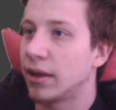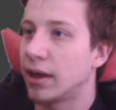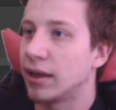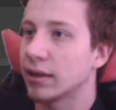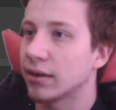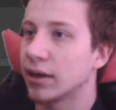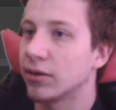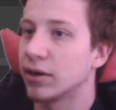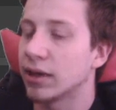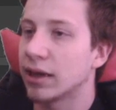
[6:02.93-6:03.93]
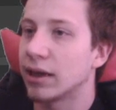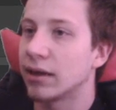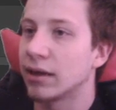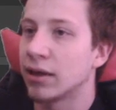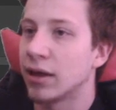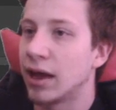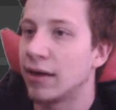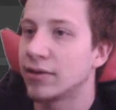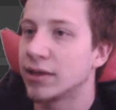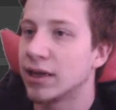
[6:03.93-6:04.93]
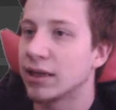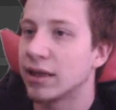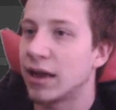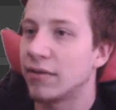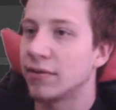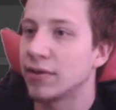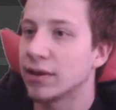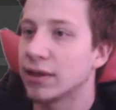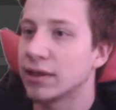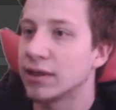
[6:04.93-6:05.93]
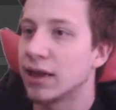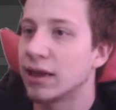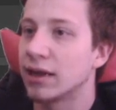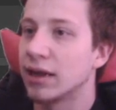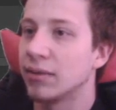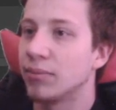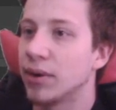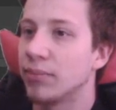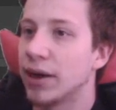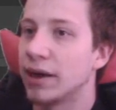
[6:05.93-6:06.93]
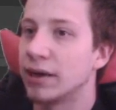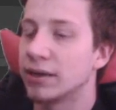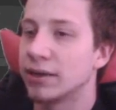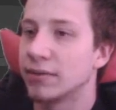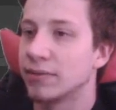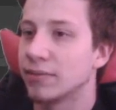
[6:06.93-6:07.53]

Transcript: and click on it again. After that, everything is done and prepared.